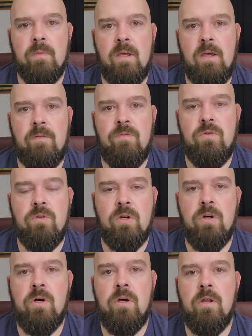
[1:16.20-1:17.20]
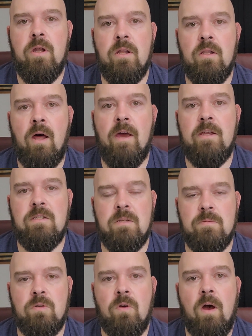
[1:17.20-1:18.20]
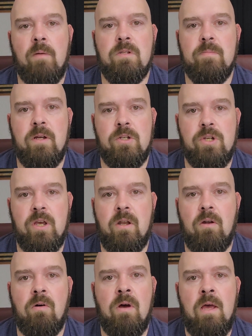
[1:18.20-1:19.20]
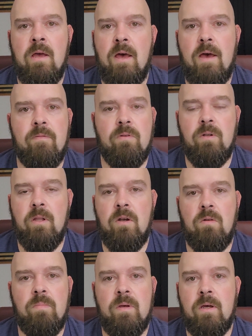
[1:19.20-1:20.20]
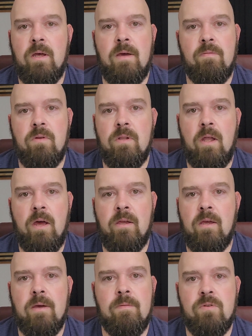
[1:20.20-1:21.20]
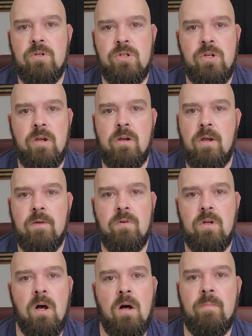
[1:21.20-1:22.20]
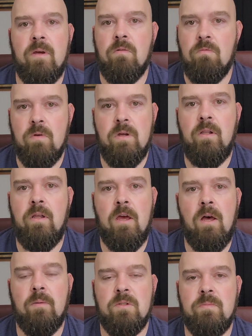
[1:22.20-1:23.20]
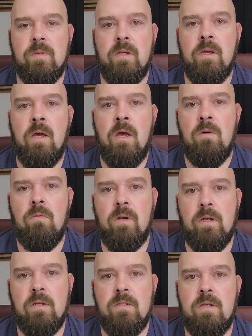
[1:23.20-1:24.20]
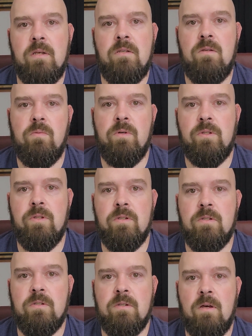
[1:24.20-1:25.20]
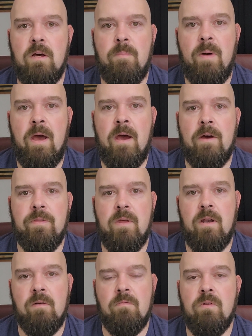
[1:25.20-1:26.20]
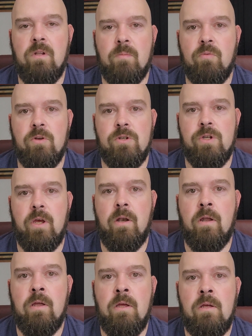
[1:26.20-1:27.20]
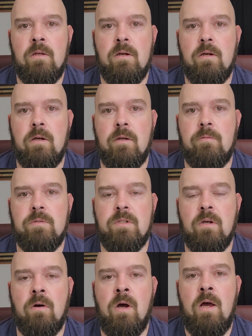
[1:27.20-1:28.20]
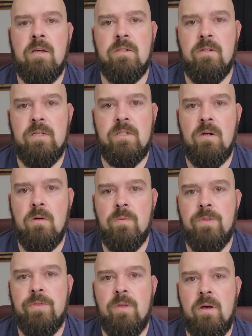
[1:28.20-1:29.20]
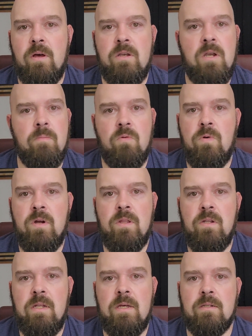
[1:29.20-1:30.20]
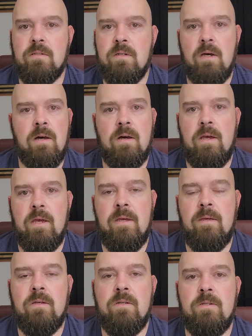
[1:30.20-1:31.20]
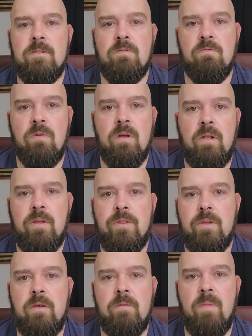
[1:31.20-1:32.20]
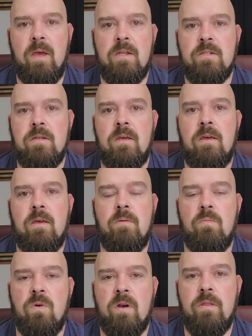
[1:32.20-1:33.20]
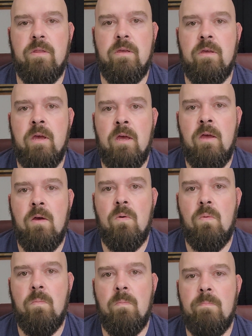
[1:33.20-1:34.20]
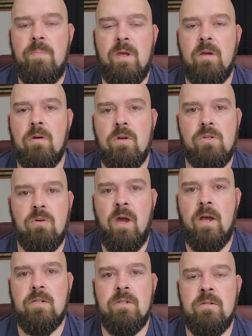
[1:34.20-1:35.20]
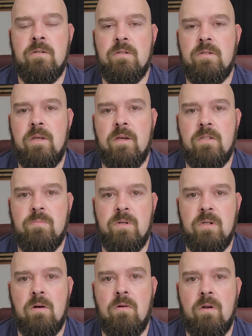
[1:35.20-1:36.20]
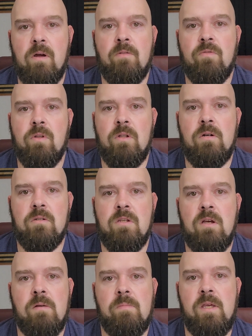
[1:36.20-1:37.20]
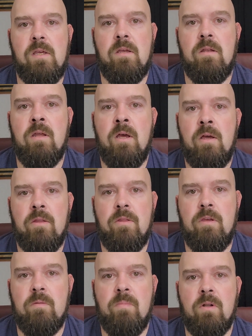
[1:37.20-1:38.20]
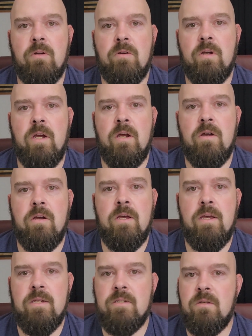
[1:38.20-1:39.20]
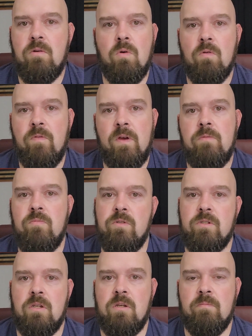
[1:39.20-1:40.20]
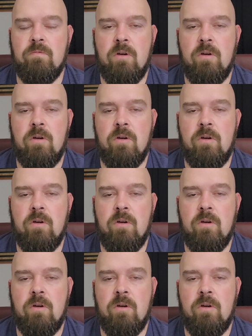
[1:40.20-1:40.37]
if you could like and subscribe to my channel, every little bit, every like, every share, every comment really helps me want to continue with this path, and I really appreciate it. All right, so let's start with number one on the list. It is really the mainstay, one of the bigger attractions that has been going on for a long time in the Bowling Green area is the Corvette Museum,